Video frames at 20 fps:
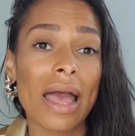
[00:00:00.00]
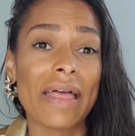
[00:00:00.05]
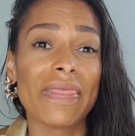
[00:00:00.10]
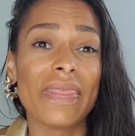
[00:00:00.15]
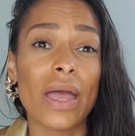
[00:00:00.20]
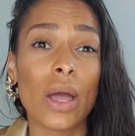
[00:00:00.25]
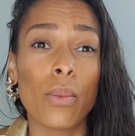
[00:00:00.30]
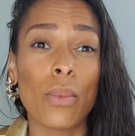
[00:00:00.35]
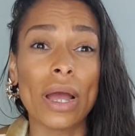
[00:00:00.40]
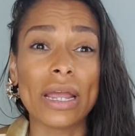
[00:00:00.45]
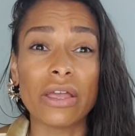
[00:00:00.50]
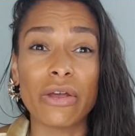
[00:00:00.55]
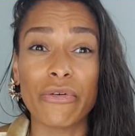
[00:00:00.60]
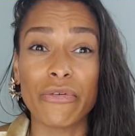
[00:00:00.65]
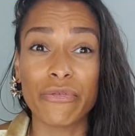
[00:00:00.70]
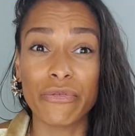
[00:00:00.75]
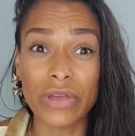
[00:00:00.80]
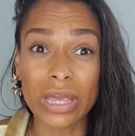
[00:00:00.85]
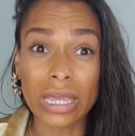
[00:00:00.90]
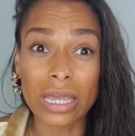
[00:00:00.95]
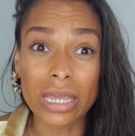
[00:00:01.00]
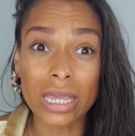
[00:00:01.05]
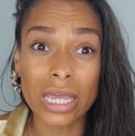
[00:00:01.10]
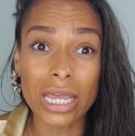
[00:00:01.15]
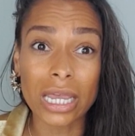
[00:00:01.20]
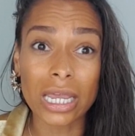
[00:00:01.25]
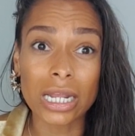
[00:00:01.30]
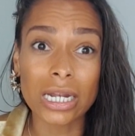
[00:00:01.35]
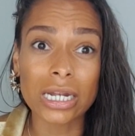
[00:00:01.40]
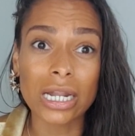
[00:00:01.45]
their way of
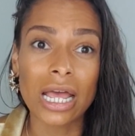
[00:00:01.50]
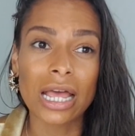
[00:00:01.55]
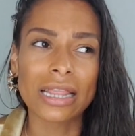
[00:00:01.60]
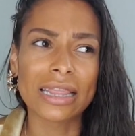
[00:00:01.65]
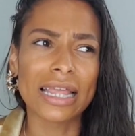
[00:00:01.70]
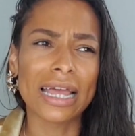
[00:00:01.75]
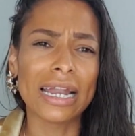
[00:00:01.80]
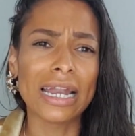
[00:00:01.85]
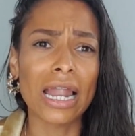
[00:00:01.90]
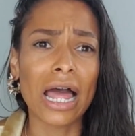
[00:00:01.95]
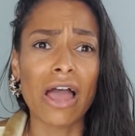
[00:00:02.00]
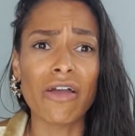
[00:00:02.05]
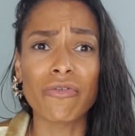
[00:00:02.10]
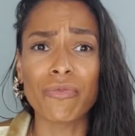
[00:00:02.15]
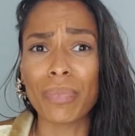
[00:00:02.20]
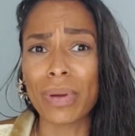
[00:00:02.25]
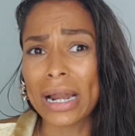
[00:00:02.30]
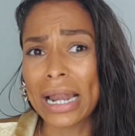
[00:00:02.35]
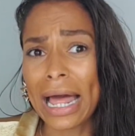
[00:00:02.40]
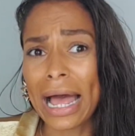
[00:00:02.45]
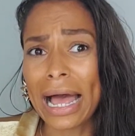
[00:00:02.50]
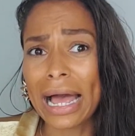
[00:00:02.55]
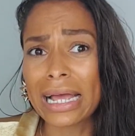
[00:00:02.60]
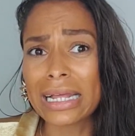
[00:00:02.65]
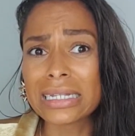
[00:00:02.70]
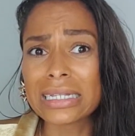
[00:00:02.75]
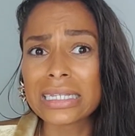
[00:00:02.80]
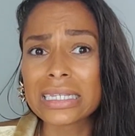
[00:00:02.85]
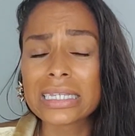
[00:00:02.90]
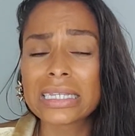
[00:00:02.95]
thinking, their life
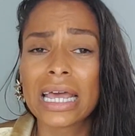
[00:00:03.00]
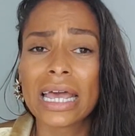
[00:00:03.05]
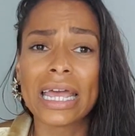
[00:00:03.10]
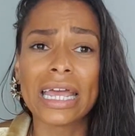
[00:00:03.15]
plans,